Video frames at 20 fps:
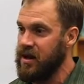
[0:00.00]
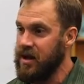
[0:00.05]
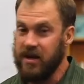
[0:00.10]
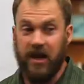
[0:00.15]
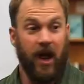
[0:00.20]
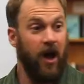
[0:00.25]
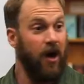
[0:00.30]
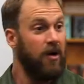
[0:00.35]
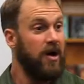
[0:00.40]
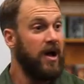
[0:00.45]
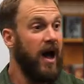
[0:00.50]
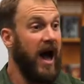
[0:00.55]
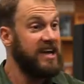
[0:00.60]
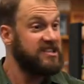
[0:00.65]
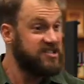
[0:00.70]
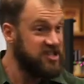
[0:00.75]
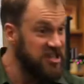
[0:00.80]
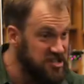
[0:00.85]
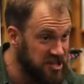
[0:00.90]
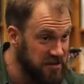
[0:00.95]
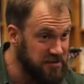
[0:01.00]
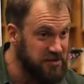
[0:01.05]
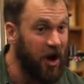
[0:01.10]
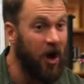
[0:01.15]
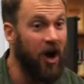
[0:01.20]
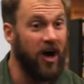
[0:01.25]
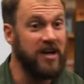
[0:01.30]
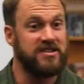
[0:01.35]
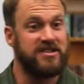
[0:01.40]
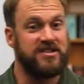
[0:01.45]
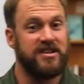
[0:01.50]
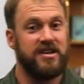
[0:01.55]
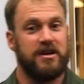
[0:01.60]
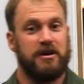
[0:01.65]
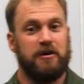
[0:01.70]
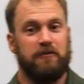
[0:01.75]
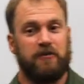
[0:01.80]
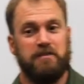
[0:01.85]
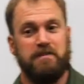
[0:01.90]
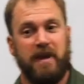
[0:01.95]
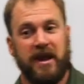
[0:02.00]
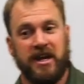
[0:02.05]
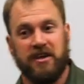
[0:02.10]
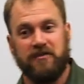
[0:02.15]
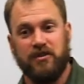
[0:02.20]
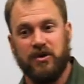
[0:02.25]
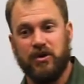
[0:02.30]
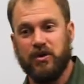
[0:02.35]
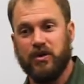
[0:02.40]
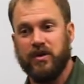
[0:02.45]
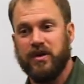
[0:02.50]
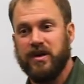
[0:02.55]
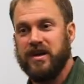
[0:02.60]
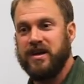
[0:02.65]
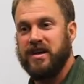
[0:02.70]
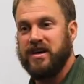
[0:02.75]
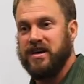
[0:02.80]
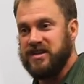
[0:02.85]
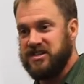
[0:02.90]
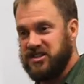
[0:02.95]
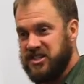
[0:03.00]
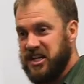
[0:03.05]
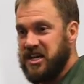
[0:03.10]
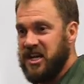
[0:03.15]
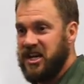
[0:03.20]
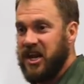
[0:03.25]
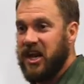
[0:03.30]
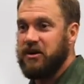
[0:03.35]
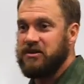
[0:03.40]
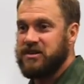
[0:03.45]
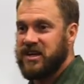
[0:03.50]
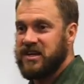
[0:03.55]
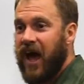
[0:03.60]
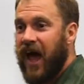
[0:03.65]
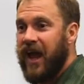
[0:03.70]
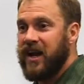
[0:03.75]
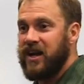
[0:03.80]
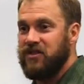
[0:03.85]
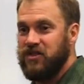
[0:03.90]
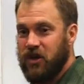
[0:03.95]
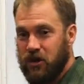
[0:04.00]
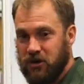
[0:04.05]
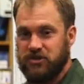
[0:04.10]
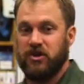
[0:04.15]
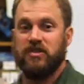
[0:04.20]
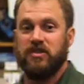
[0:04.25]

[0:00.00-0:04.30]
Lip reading: Now, I see some nods from many of you seated here tonight, and those are